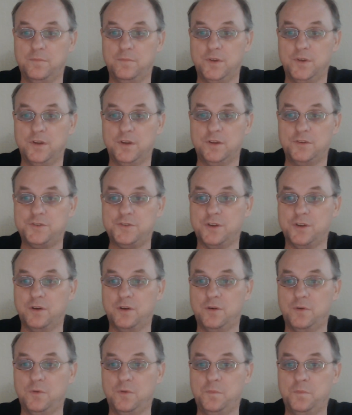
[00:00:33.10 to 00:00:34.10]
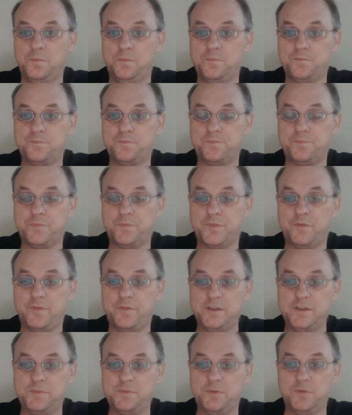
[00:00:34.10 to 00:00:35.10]
So
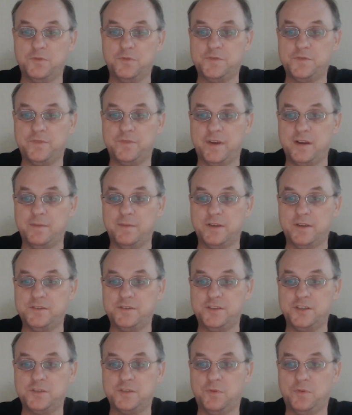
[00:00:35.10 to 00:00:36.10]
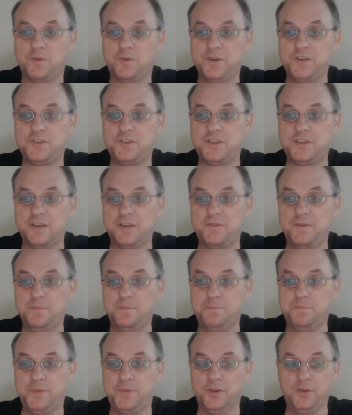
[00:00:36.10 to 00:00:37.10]
Facebook was fined about
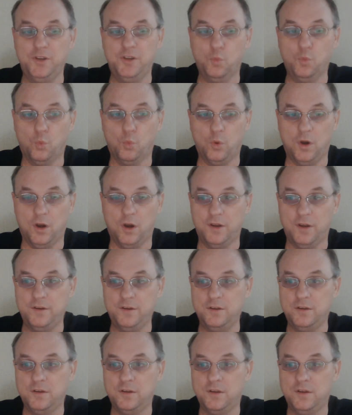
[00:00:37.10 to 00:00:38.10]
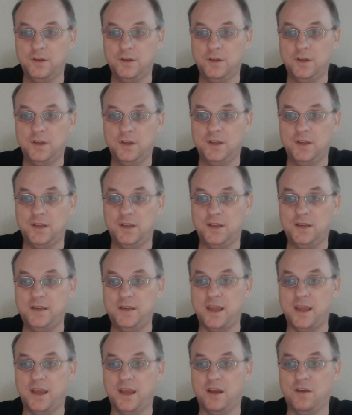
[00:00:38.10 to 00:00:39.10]
6.7 billion won.
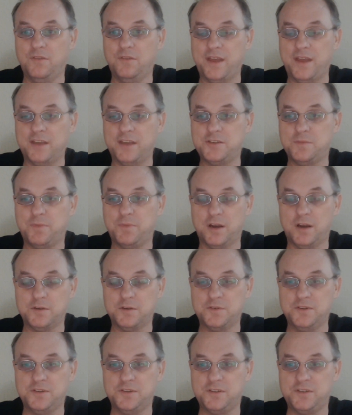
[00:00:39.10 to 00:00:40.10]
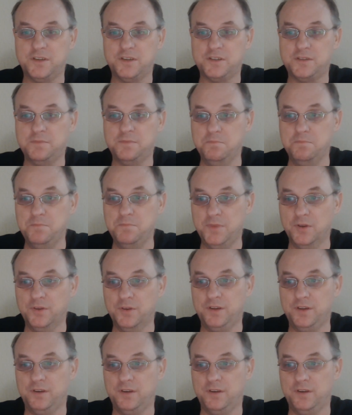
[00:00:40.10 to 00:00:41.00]
Now that's approximately $6 million